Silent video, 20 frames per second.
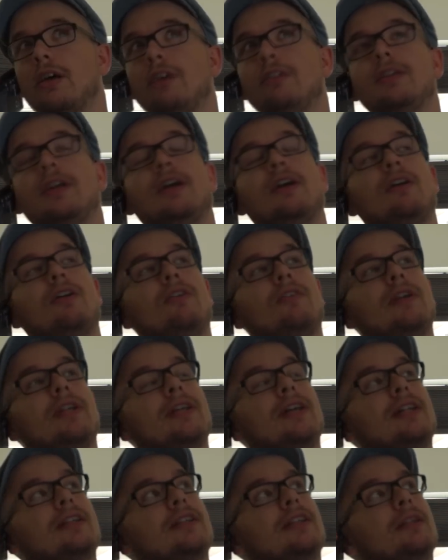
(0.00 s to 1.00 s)
Oh yeah, I
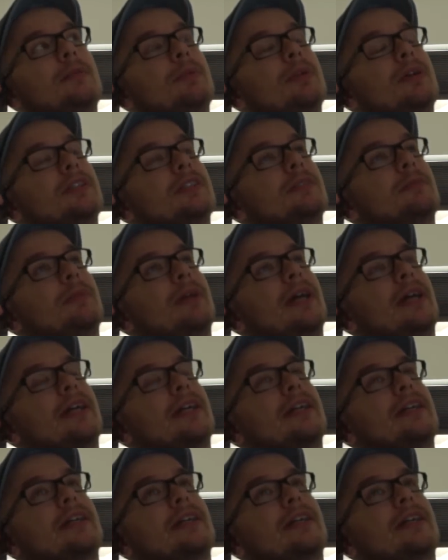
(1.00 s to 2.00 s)
already got the deposit
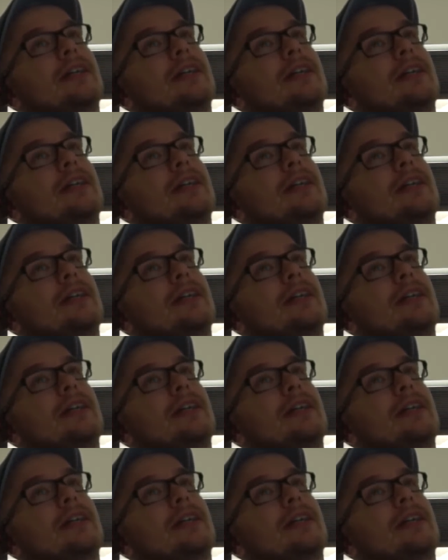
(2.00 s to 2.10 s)
back.